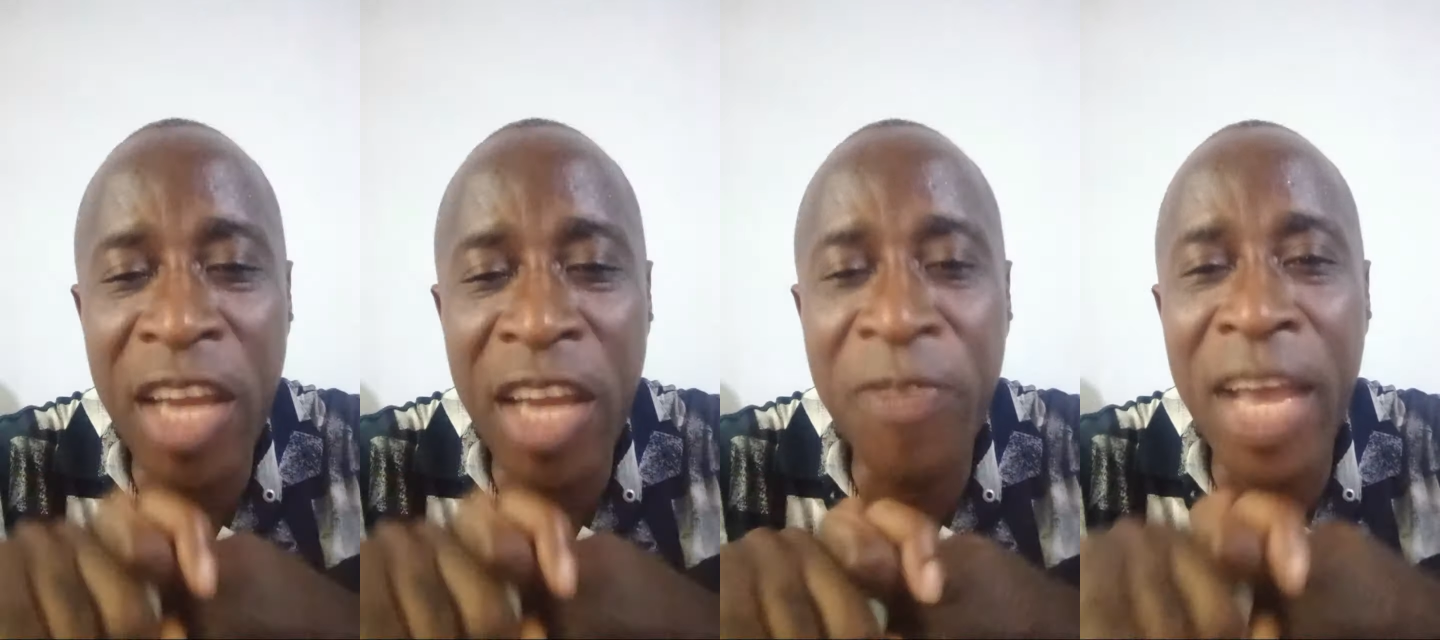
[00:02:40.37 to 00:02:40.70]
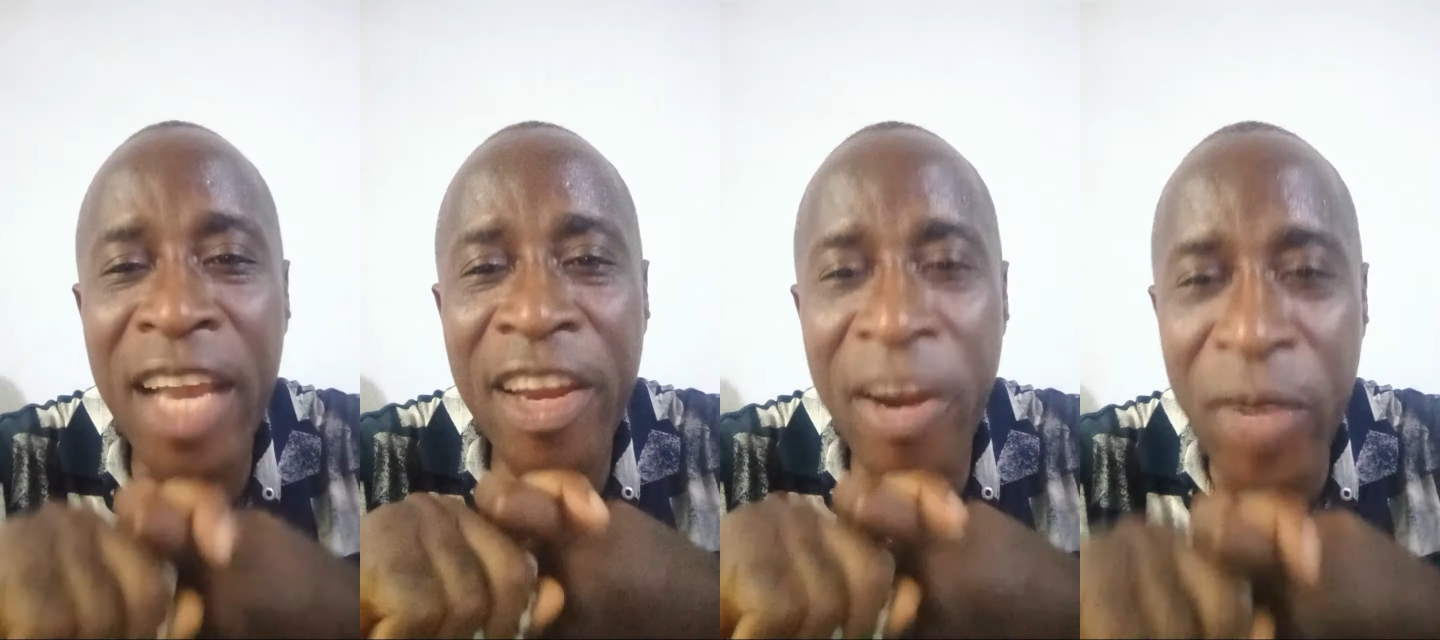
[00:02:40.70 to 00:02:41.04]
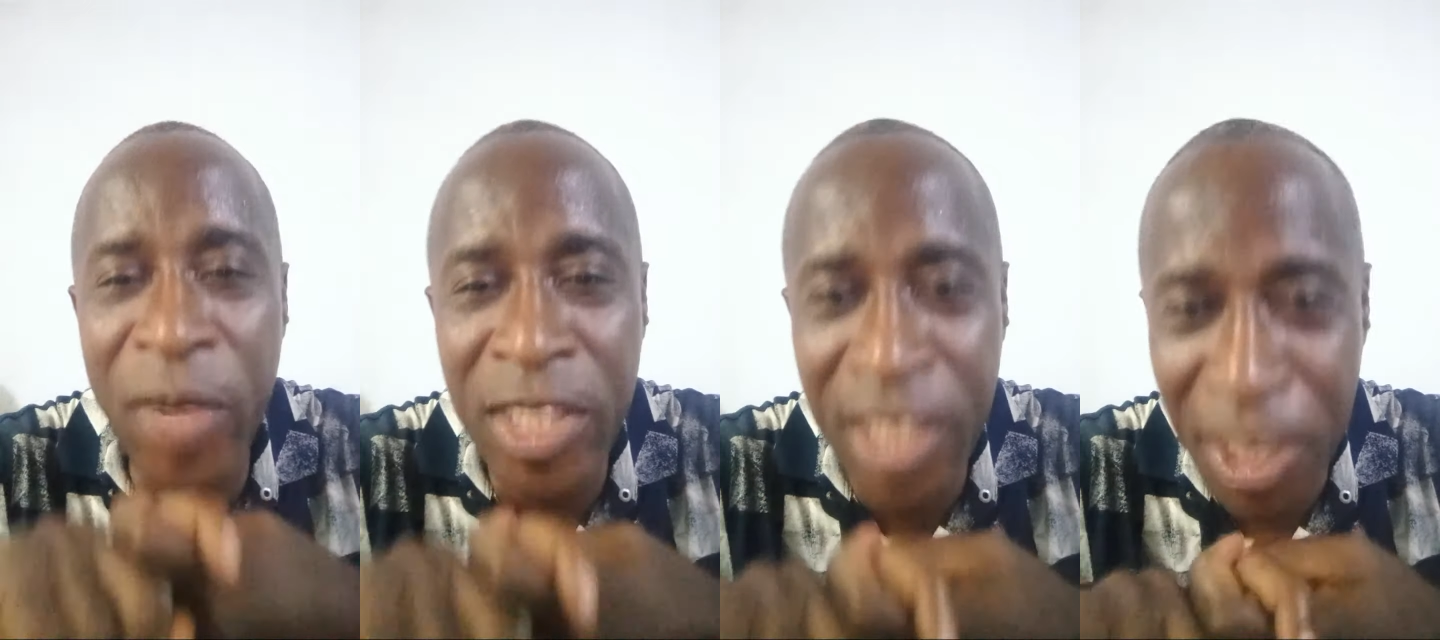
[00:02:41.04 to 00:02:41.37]
You have to agree
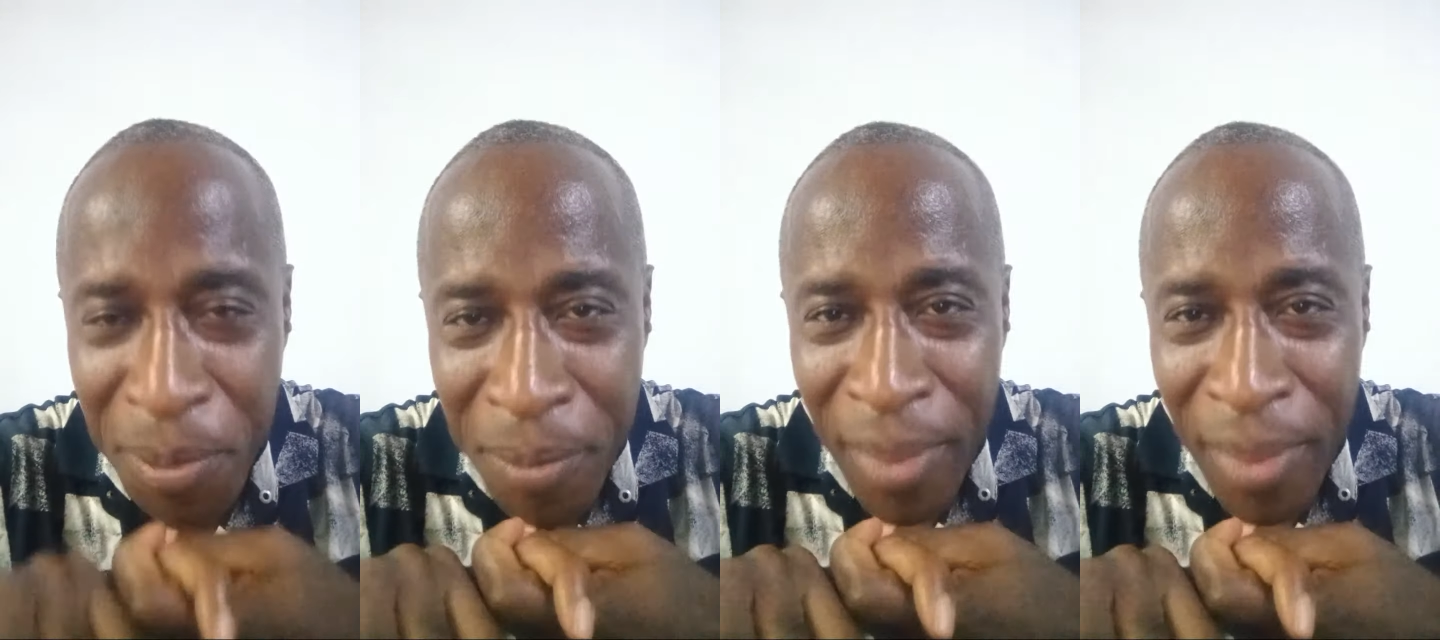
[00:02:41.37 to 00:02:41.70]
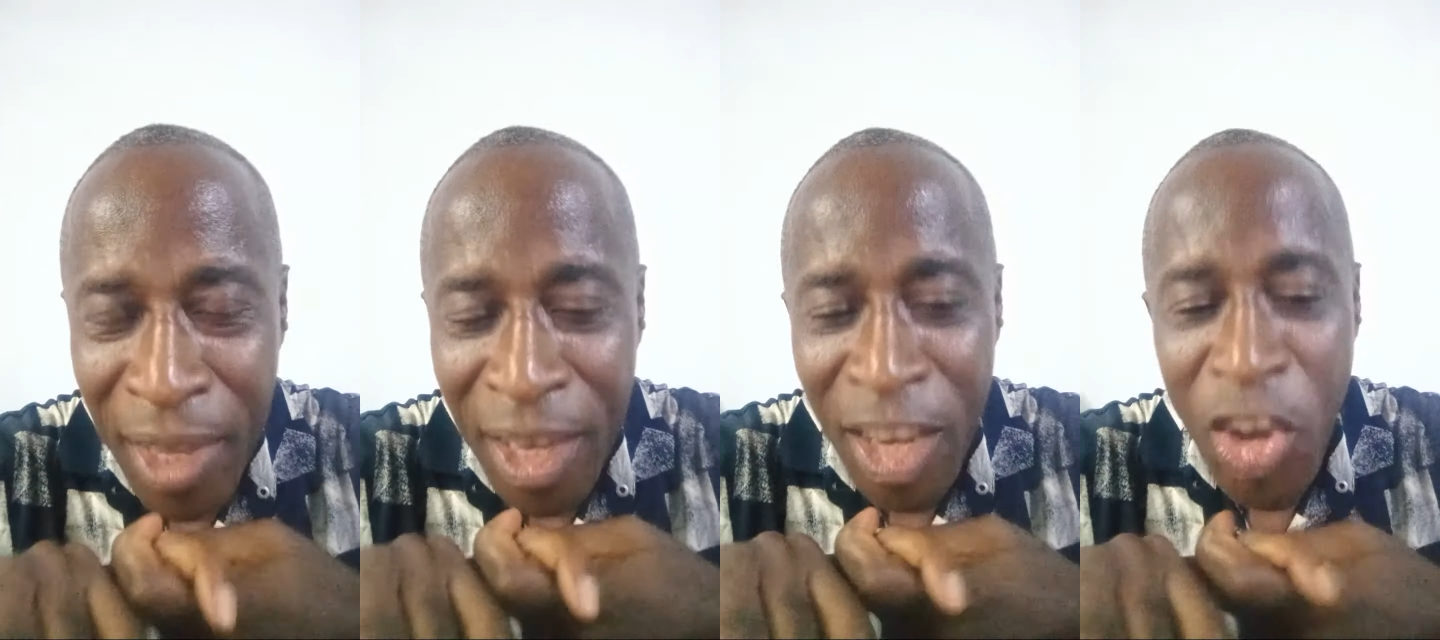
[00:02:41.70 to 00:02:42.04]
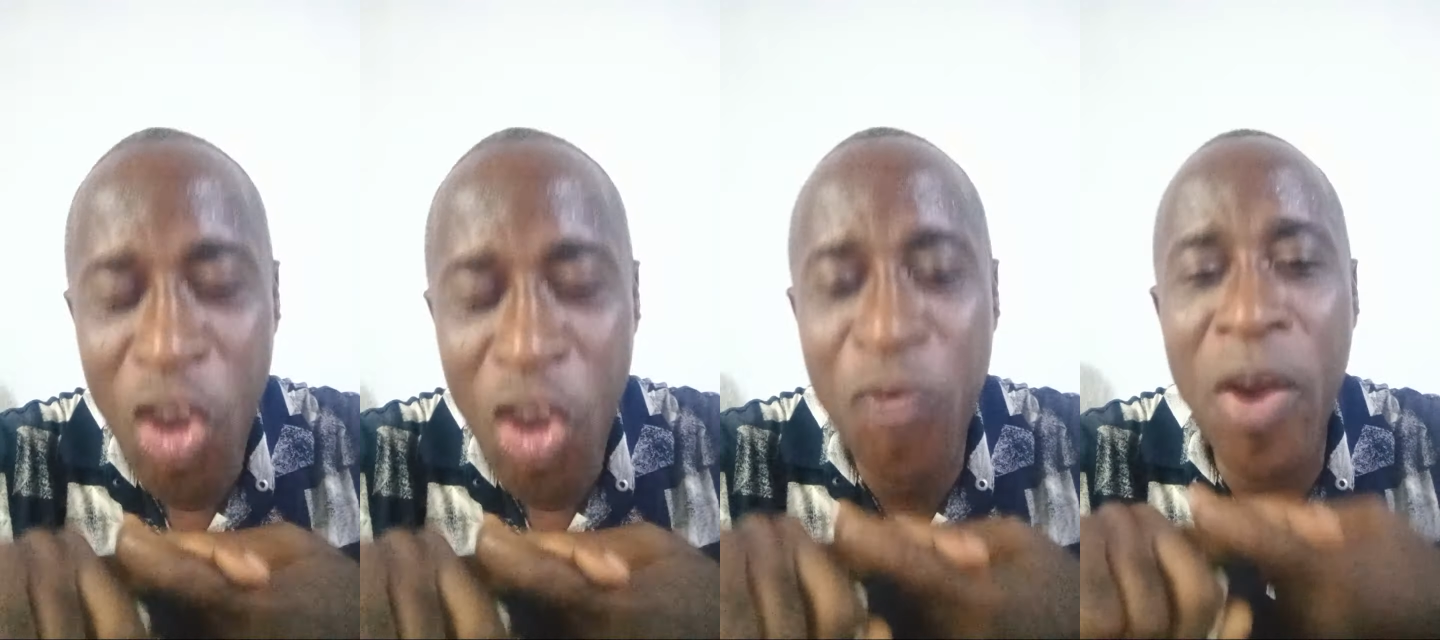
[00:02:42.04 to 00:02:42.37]
with him
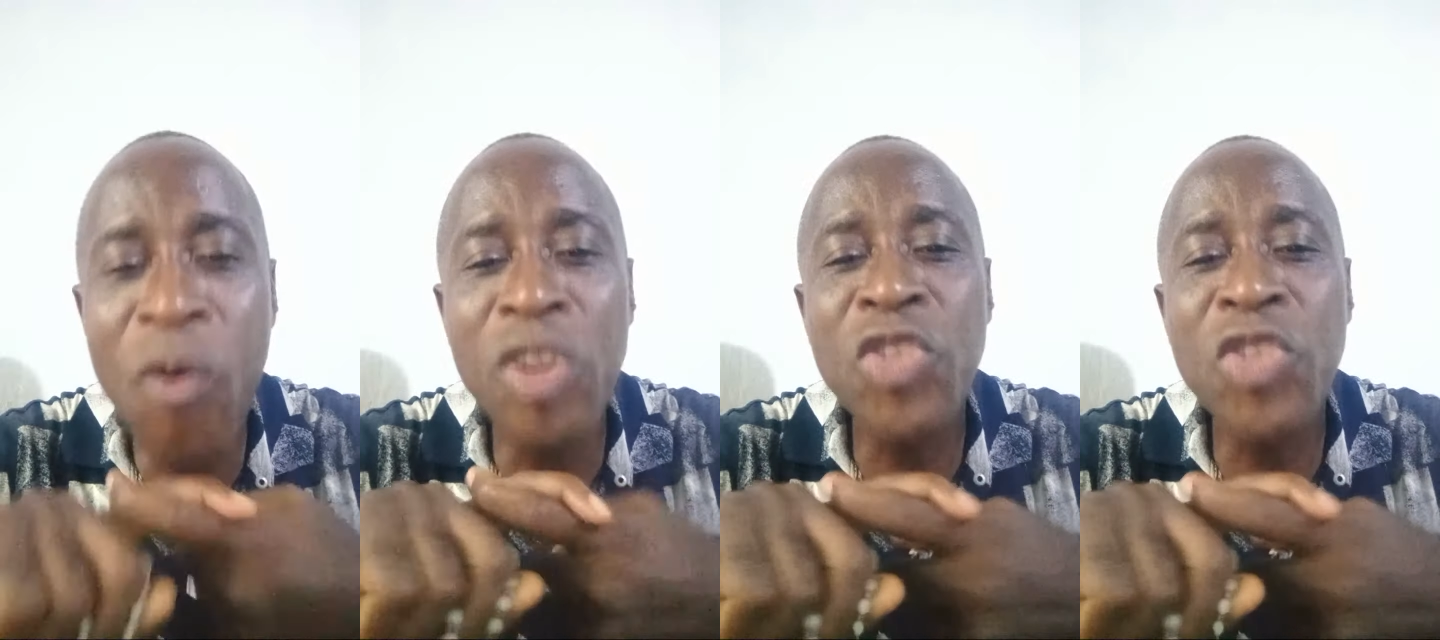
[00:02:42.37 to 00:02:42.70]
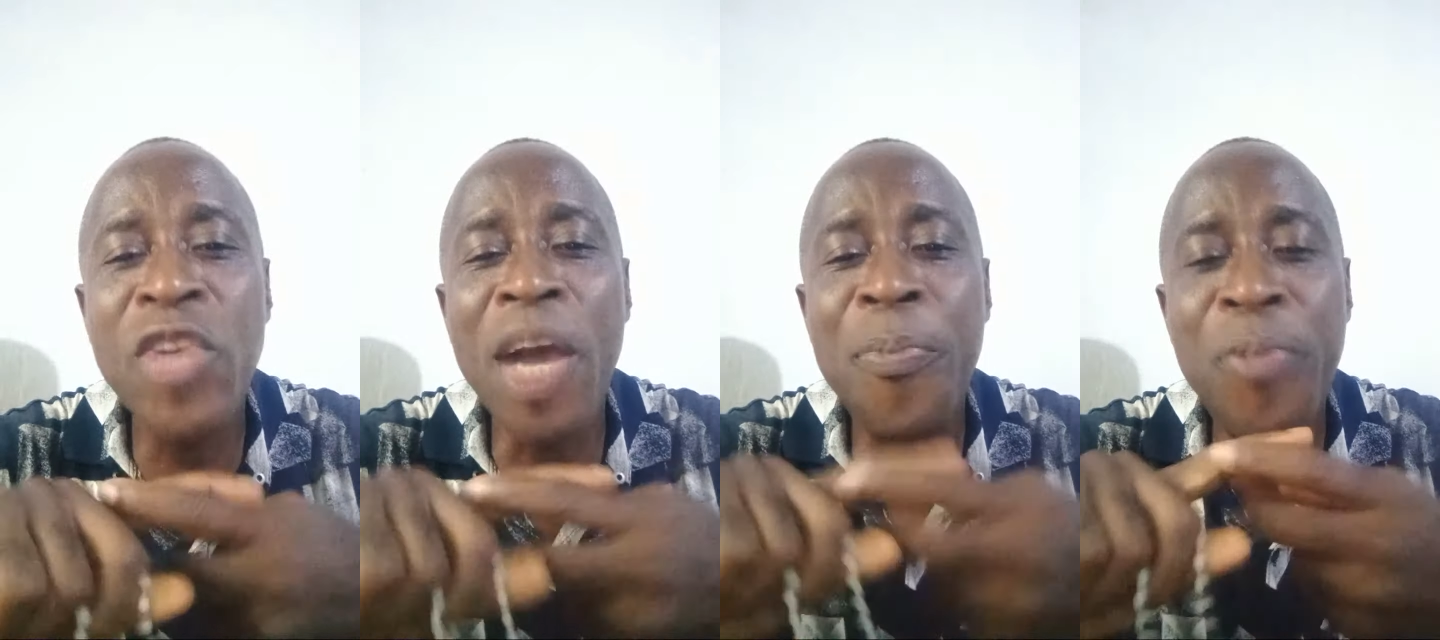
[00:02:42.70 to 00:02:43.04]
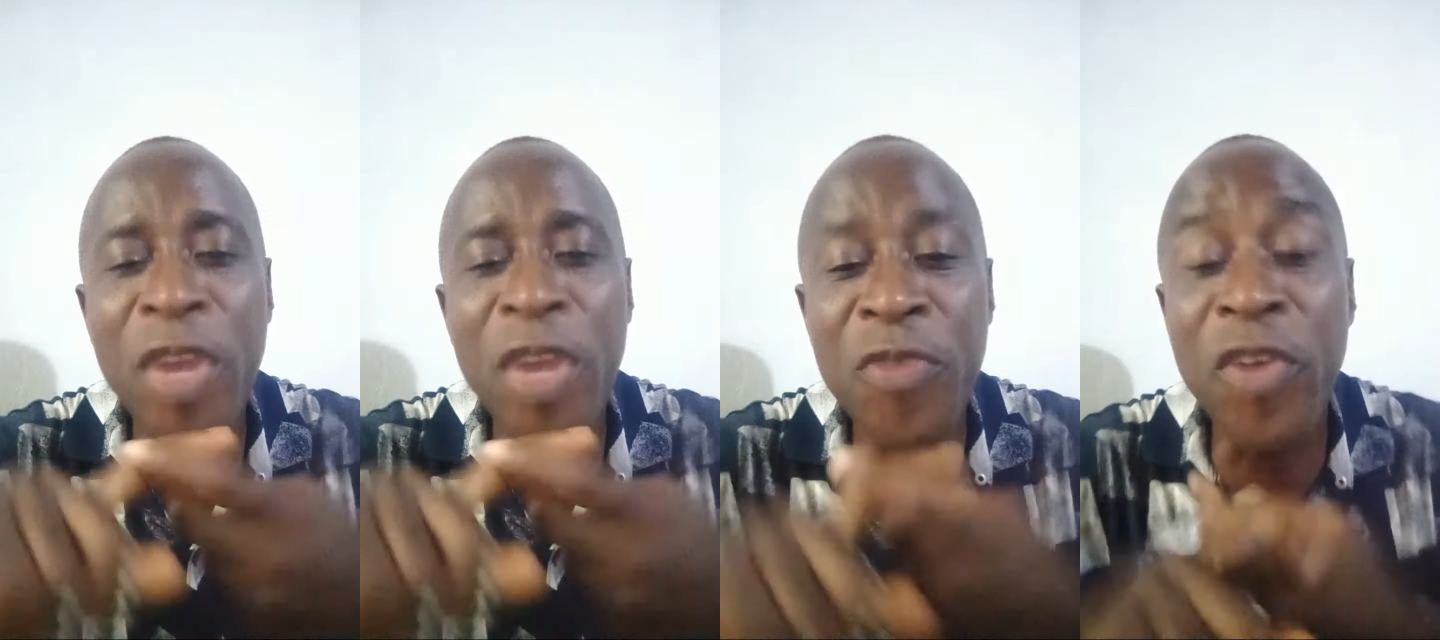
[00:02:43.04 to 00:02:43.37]
over what you are
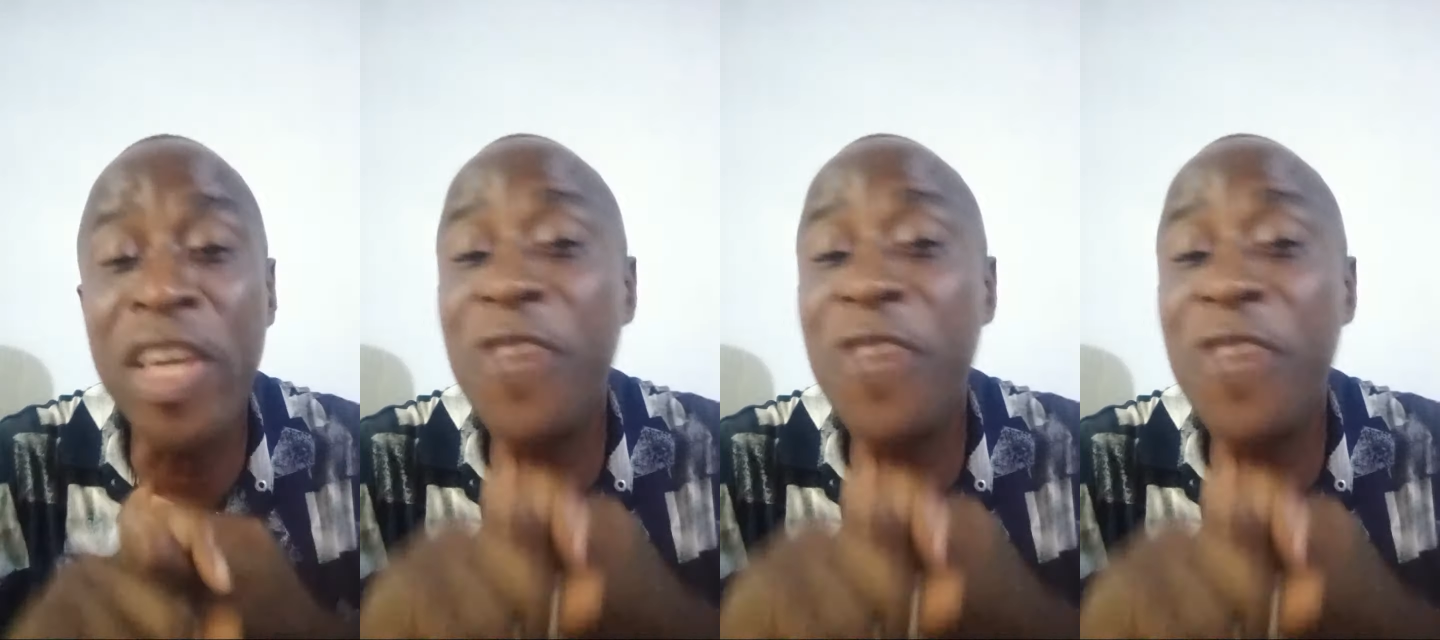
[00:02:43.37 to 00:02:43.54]
praying for.